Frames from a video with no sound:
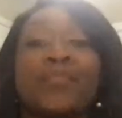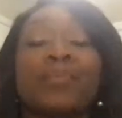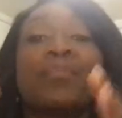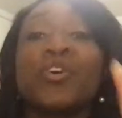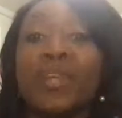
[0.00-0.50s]

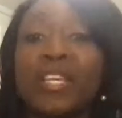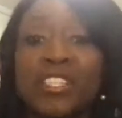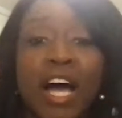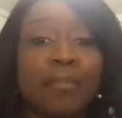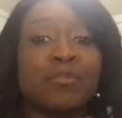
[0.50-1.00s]
beauty
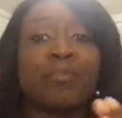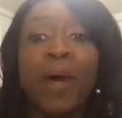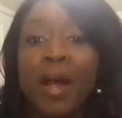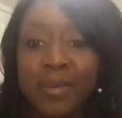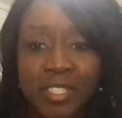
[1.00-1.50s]
shops,
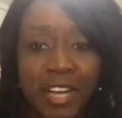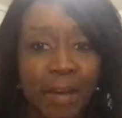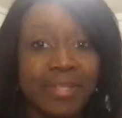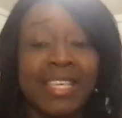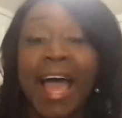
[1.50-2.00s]

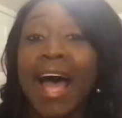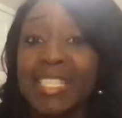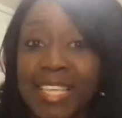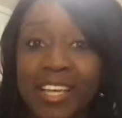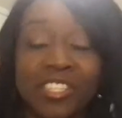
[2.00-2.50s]
barbershops,
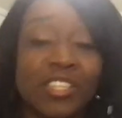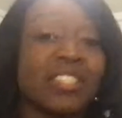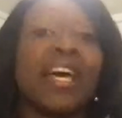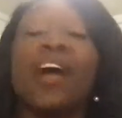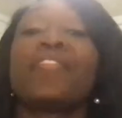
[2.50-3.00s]
gas
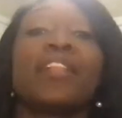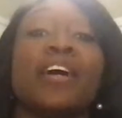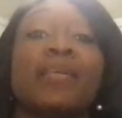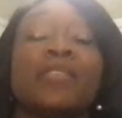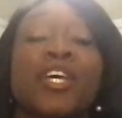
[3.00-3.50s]
stations, health
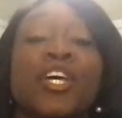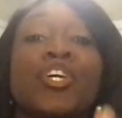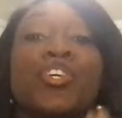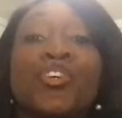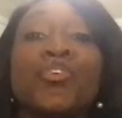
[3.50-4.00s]
clubs,
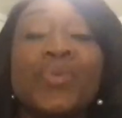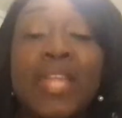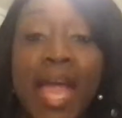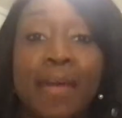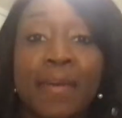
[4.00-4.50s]
you
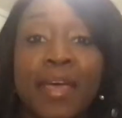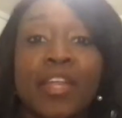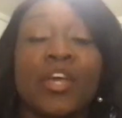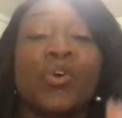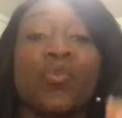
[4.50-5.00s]
name
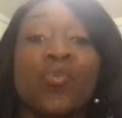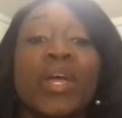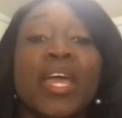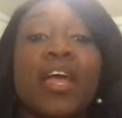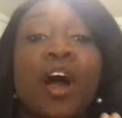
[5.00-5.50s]
it,
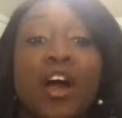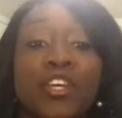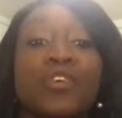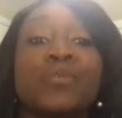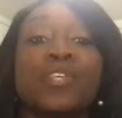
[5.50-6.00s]
we are
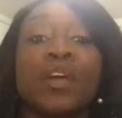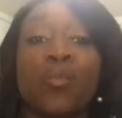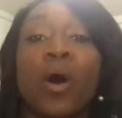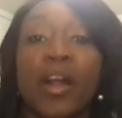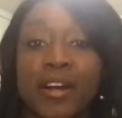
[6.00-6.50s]

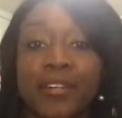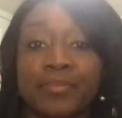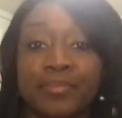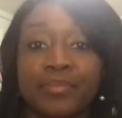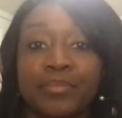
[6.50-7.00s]
using water.
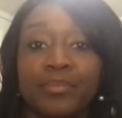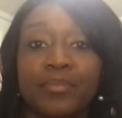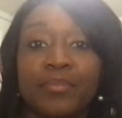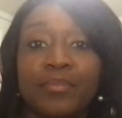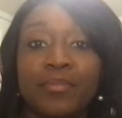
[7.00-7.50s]

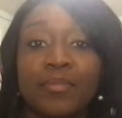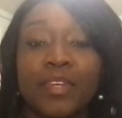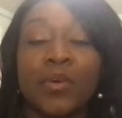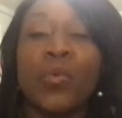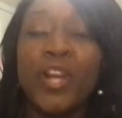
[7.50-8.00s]

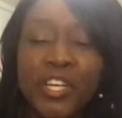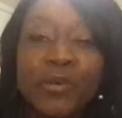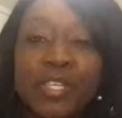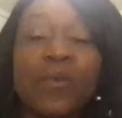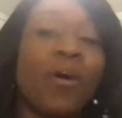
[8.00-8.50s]
We're
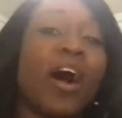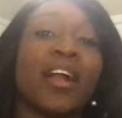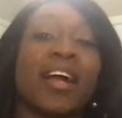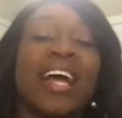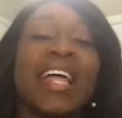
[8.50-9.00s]
using
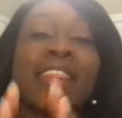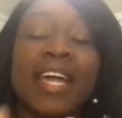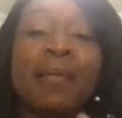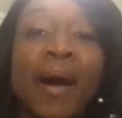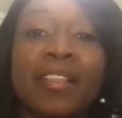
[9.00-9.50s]
water.
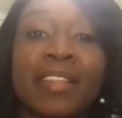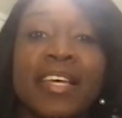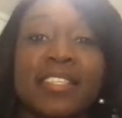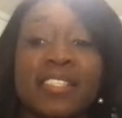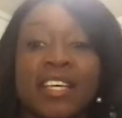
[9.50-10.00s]
Think about
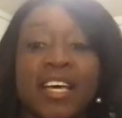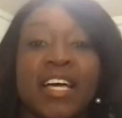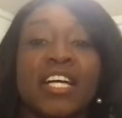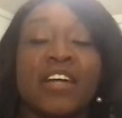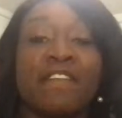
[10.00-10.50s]
this.
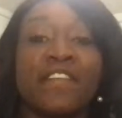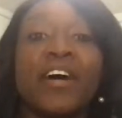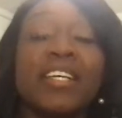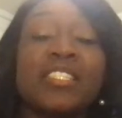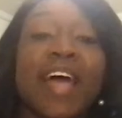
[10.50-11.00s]
For
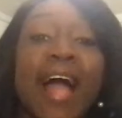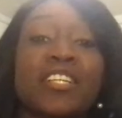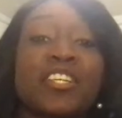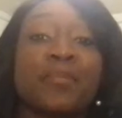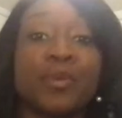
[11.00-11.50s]
us to
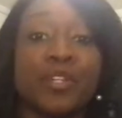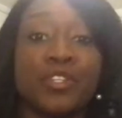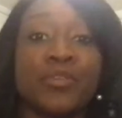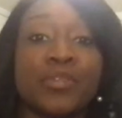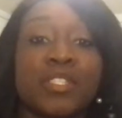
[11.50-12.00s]
actually
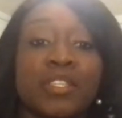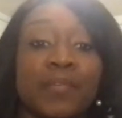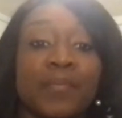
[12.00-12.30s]
produce